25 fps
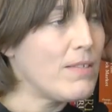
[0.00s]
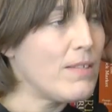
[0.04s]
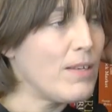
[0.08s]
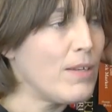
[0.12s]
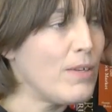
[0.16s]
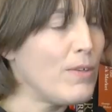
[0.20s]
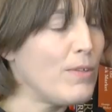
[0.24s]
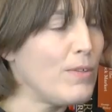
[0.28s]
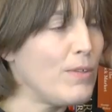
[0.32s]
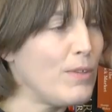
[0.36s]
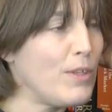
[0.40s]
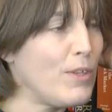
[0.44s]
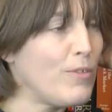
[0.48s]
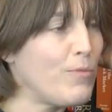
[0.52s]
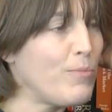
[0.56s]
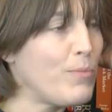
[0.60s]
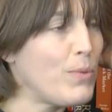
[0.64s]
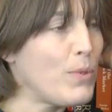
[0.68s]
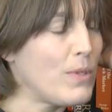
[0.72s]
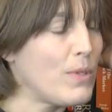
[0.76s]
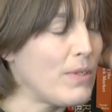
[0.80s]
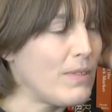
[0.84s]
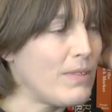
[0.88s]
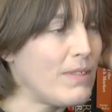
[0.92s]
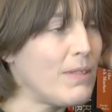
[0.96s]
So you've
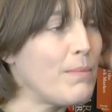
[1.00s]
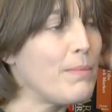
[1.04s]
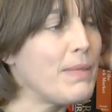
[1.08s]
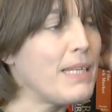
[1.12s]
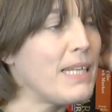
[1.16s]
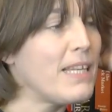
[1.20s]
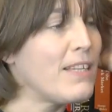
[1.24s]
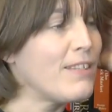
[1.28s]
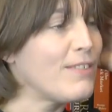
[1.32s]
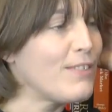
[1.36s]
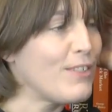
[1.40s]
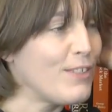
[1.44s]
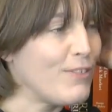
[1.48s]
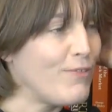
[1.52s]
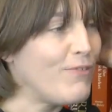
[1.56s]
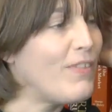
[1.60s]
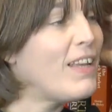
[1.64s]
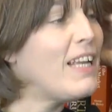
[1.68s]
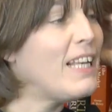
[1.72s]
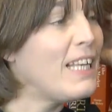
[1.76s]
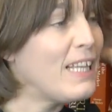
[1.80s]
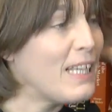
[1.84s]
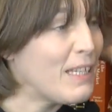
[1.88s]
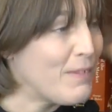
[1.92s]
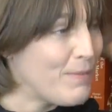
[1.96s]
bought somebody else's
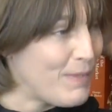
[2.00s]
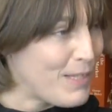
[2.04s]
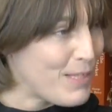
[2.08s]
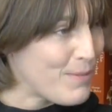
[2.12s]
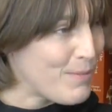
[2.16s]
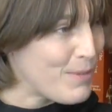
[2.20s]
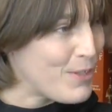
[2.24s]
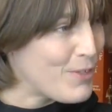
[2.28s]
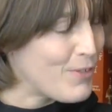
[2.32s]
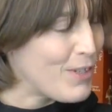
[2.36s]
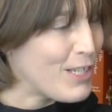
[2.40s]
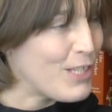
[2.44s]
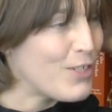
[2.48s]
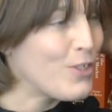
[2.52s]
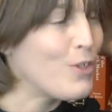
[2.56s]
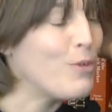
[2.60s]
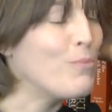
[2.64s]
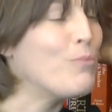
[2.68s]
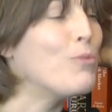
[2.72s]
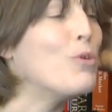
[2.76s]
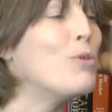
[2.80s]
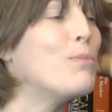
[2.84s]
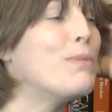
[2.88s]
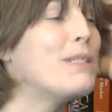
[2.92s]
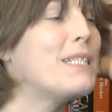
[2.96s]
failing investment trust,
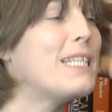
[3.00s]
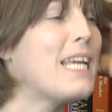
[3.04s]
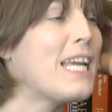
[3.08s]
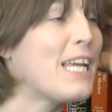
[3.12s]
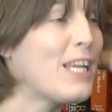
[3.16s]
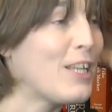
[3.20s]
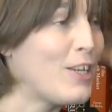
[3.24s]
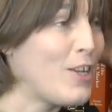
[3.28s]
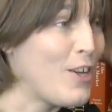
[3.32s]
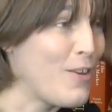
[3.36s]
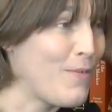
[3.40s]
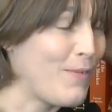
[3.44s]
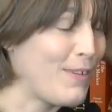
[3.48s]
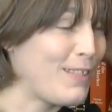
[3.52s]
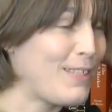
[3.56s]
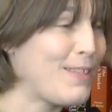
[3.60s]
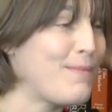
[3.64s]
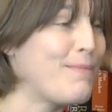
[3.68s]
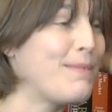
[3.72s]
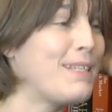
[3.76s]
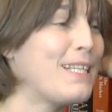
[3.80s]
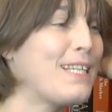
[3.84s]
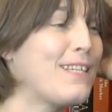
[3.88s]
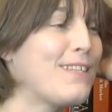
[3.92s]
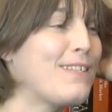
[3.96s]
not bought but taken over
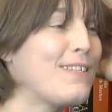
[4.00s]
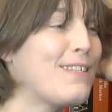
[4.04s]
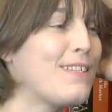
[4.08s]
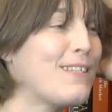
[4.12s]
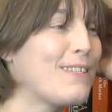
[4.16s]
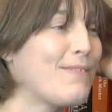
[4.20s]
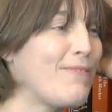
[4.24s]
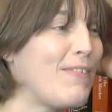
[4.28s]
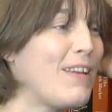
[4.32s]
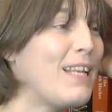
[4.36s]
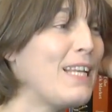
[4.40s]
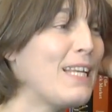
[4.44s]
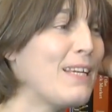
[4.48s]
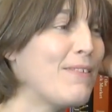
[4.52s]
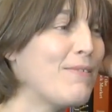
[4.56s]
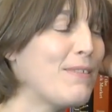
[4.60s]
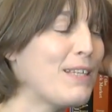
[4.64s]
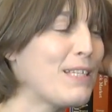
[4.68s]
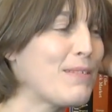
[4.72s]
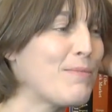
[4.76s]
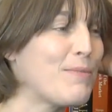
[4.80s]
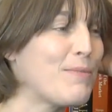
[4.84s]
somebody else's failing investment trust.